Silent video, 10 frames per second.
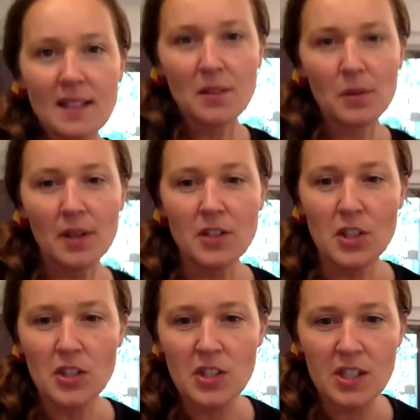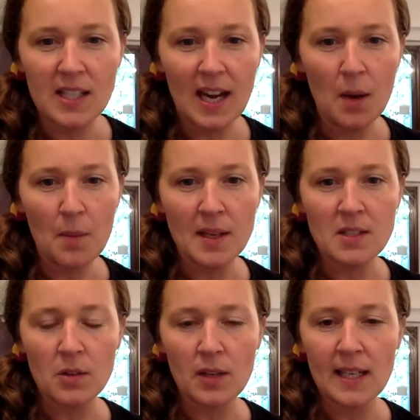thought I'd just share my
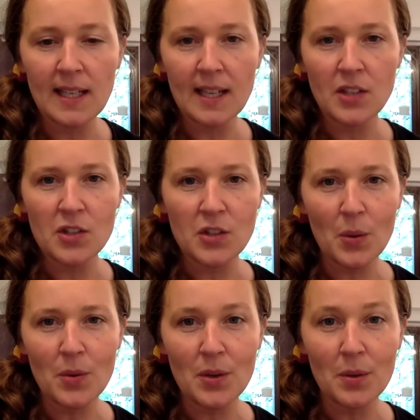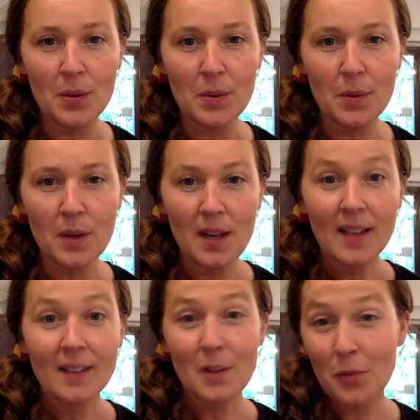screen and show you
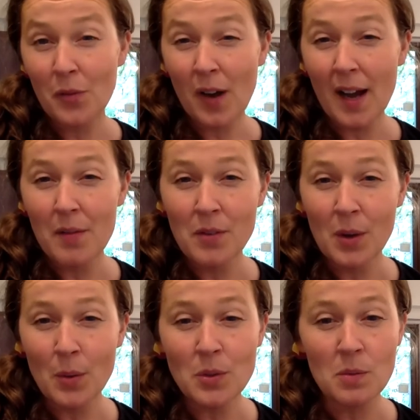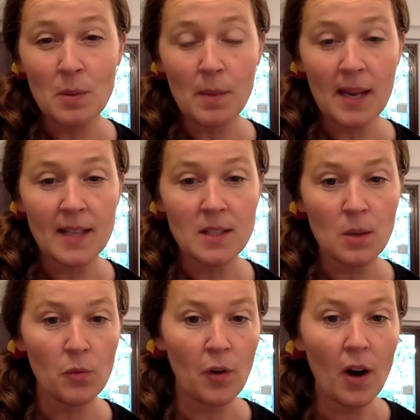the five notes we played so
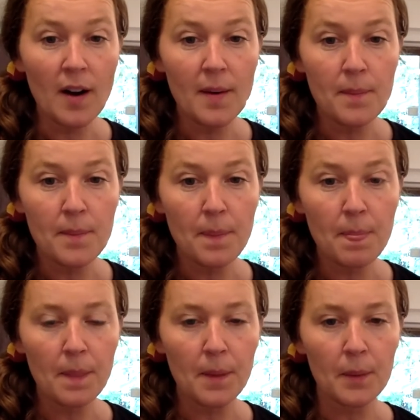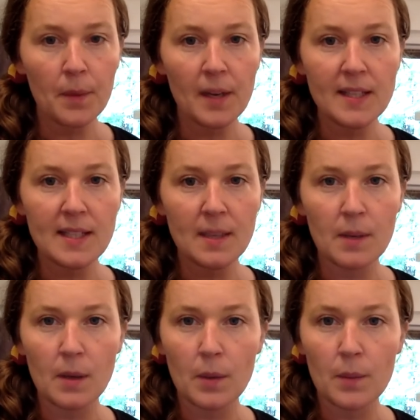far. All right, here we
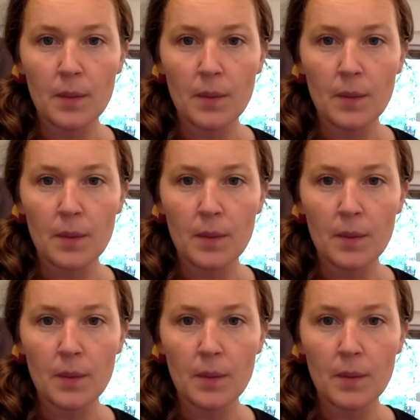go.